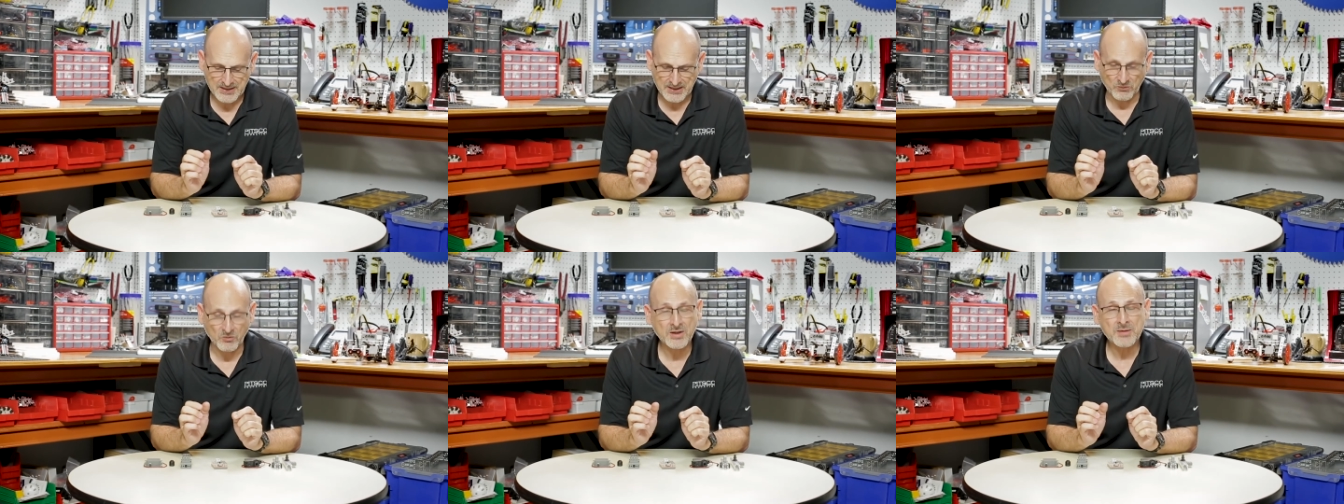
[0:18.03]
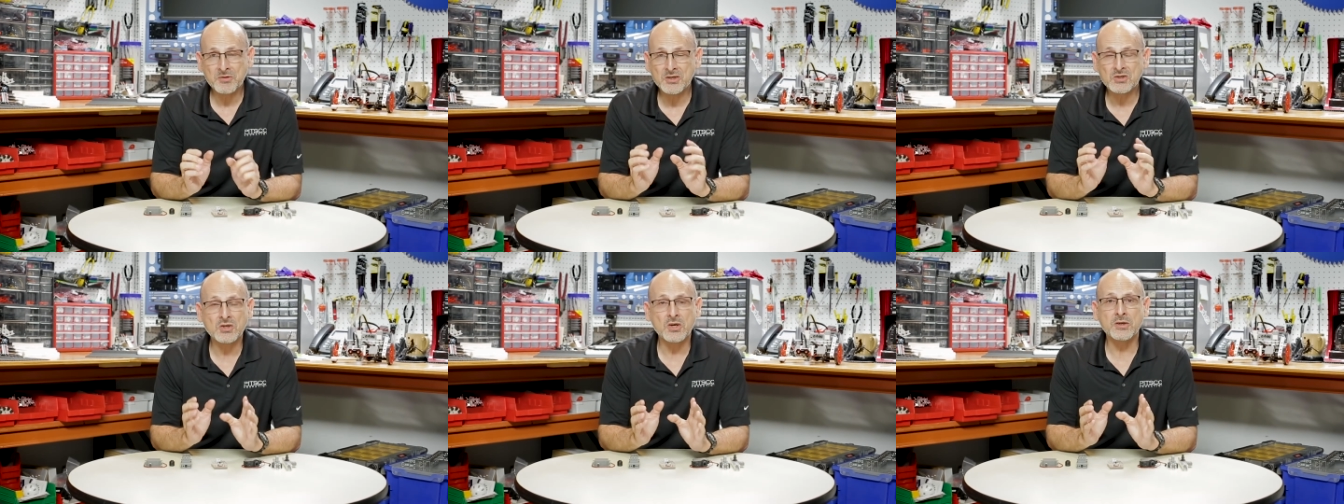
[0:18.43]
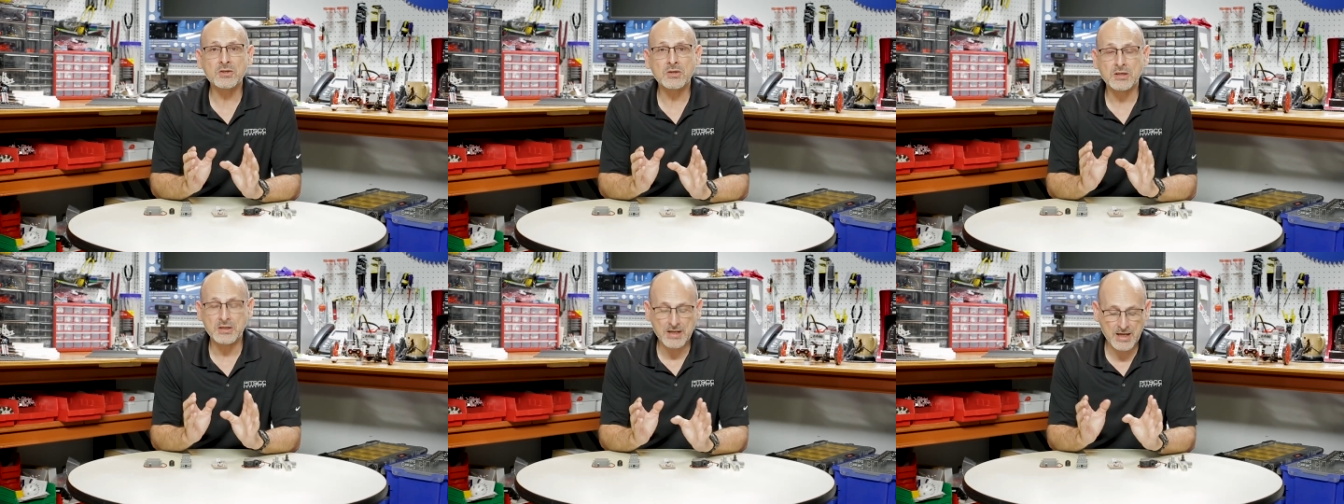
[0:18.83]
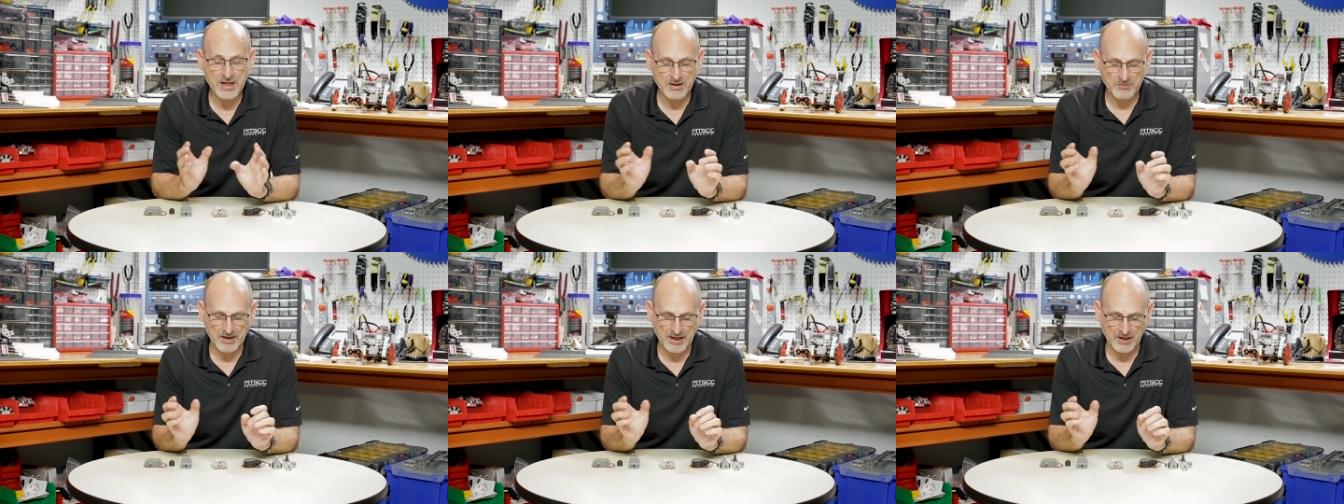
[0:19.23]
And what I'm going to talk to you
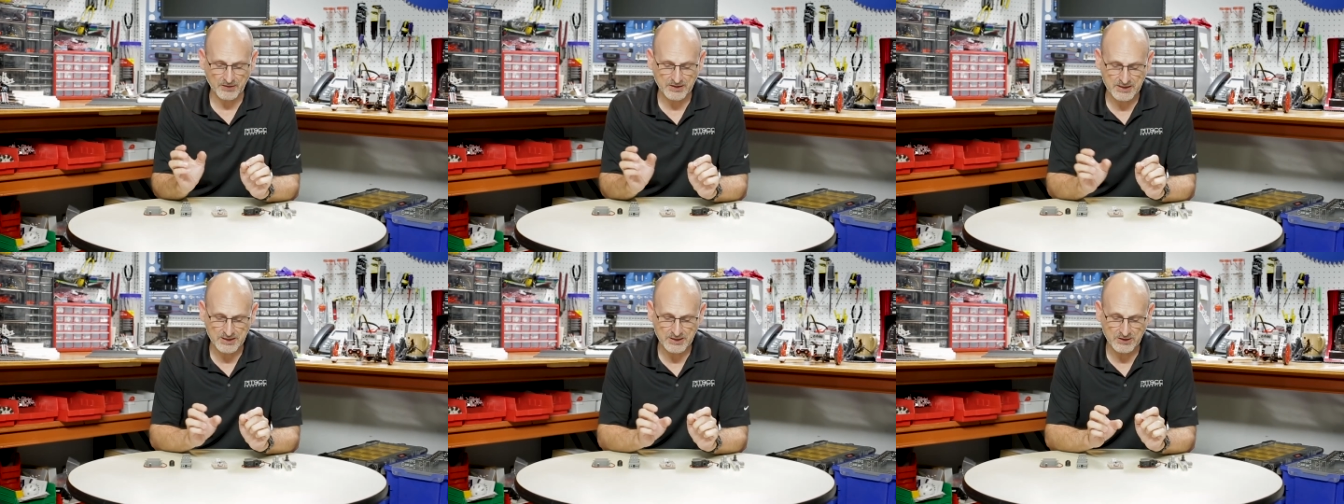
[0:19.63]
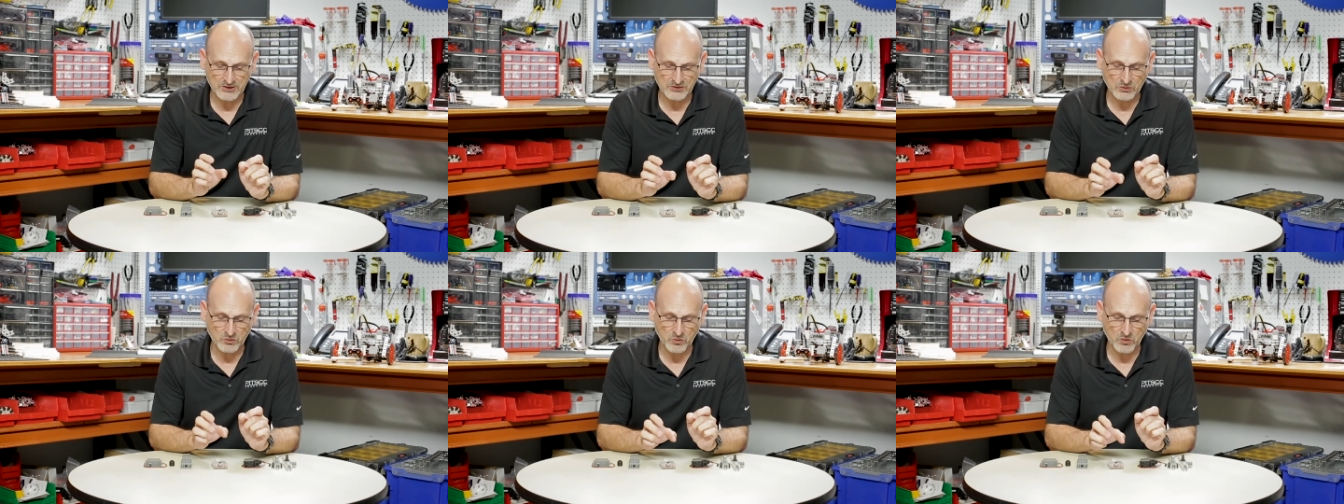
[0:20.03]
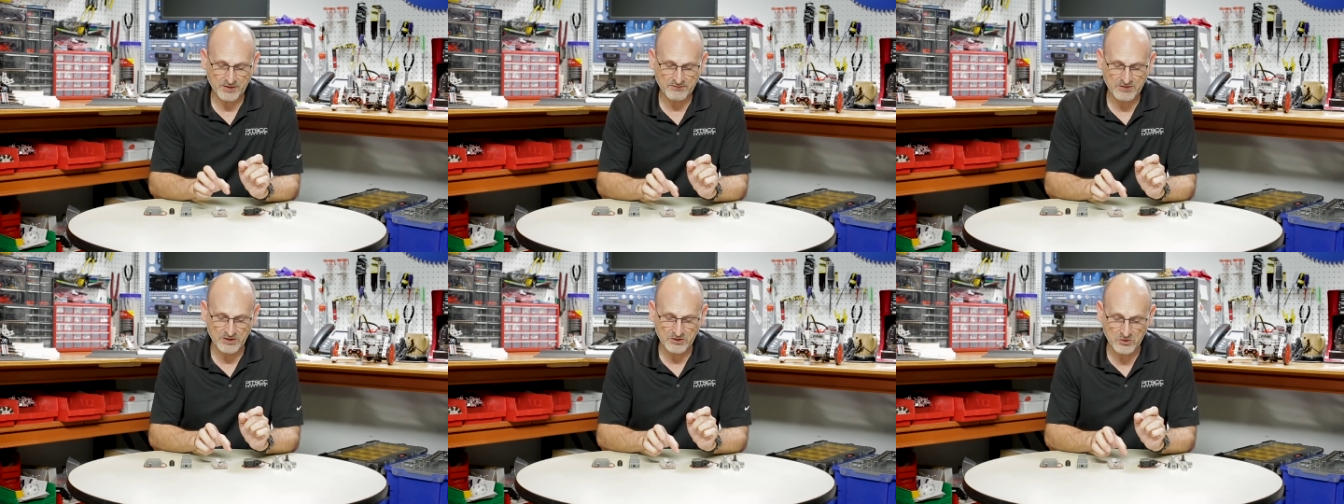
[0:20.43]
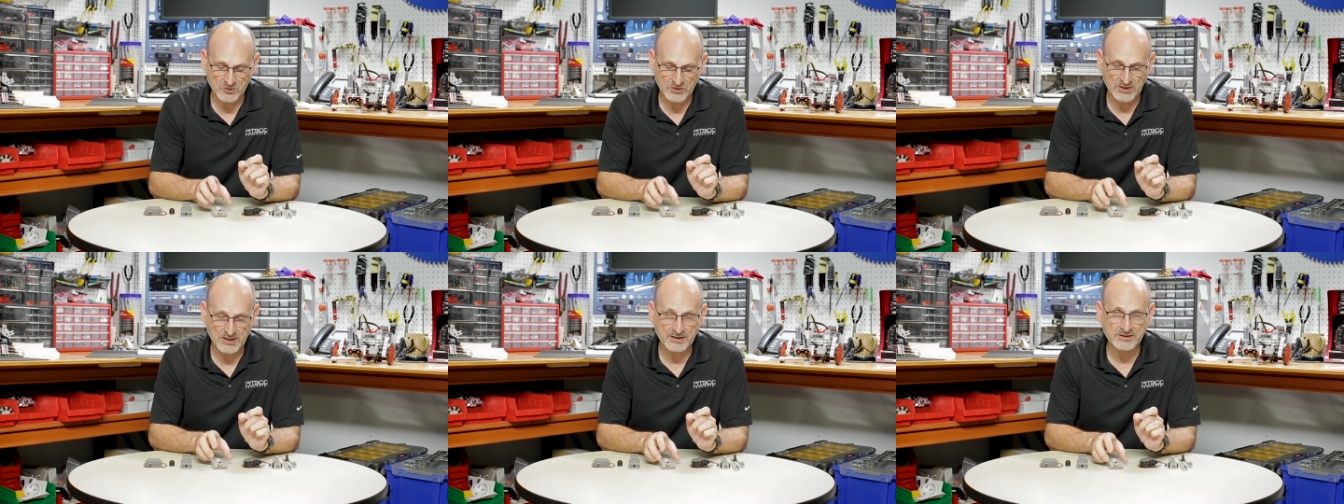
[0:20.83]
today about is one of the new
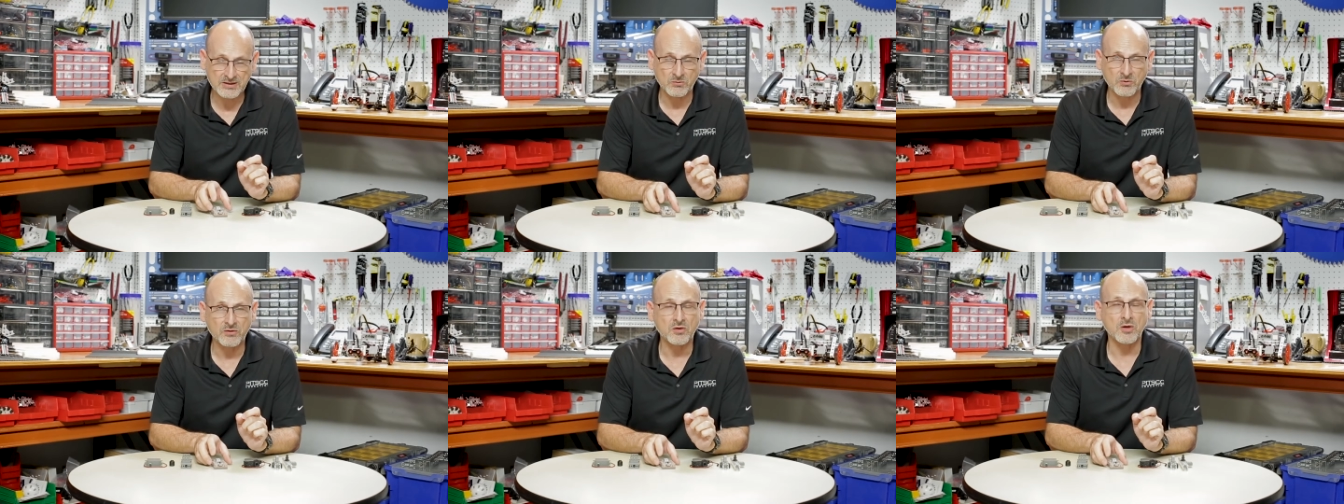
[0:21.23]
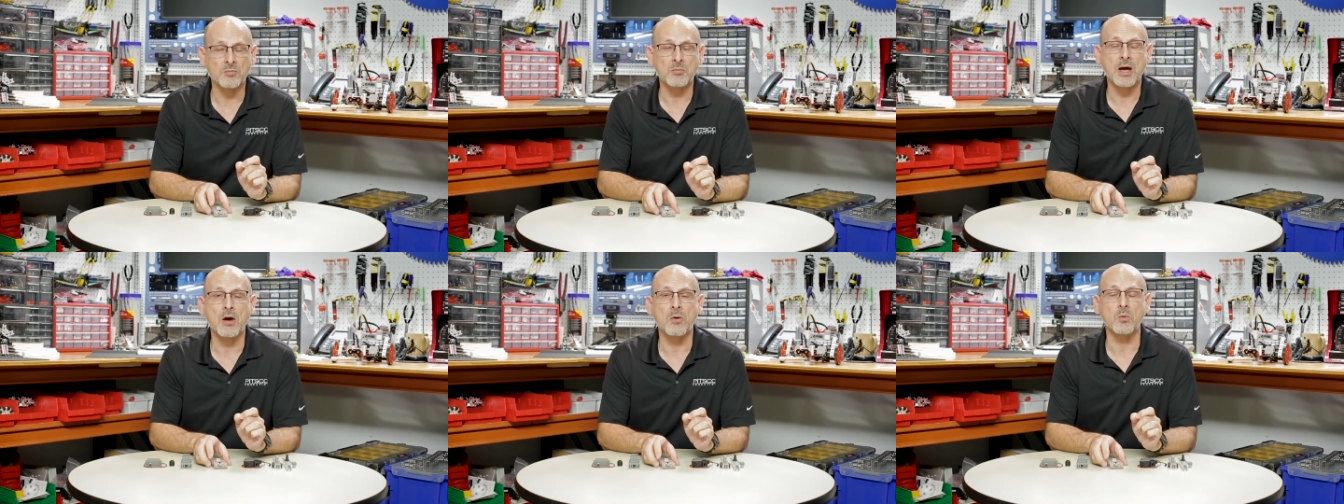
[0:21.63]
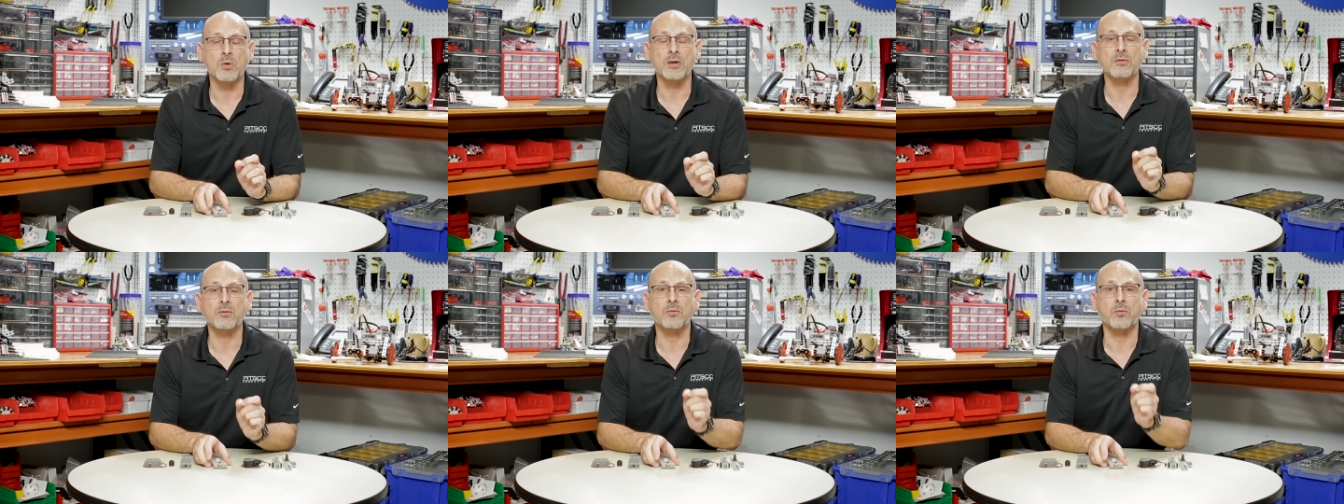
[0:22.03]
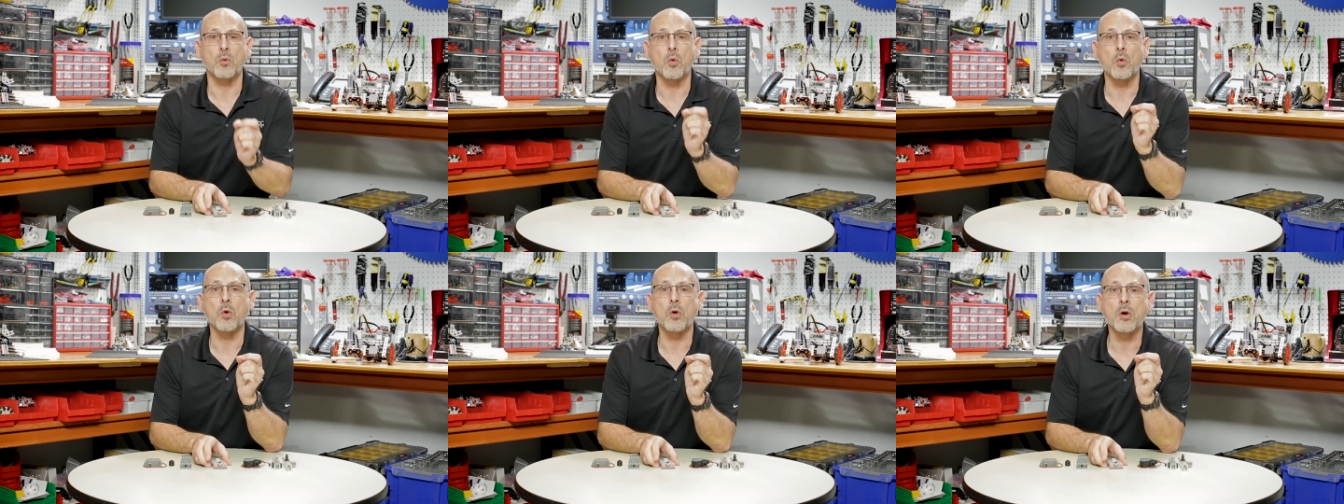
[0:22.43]
things that we've come out with
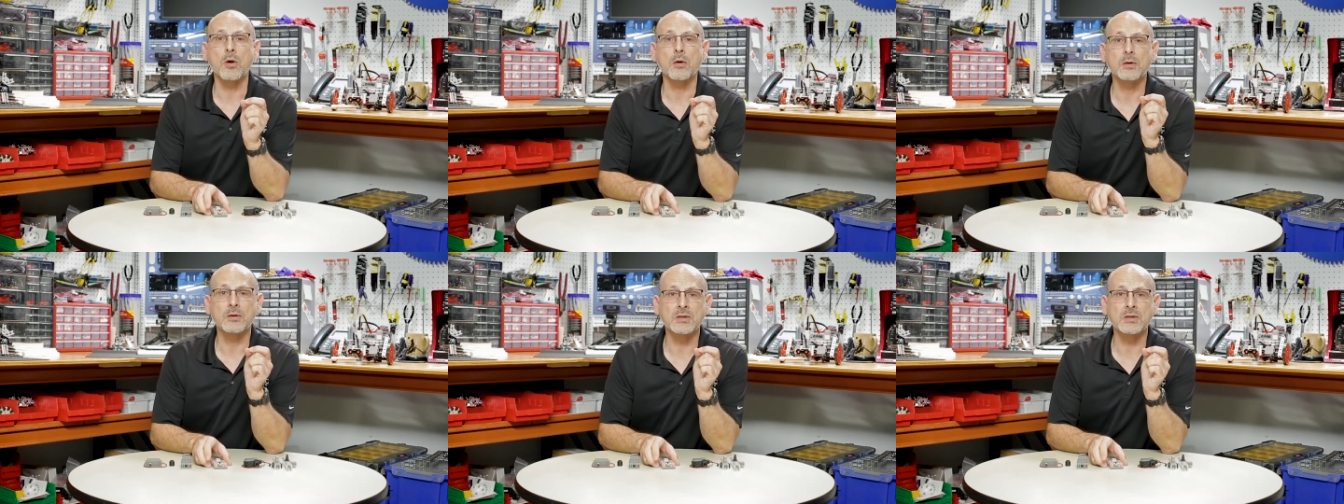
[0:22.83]
for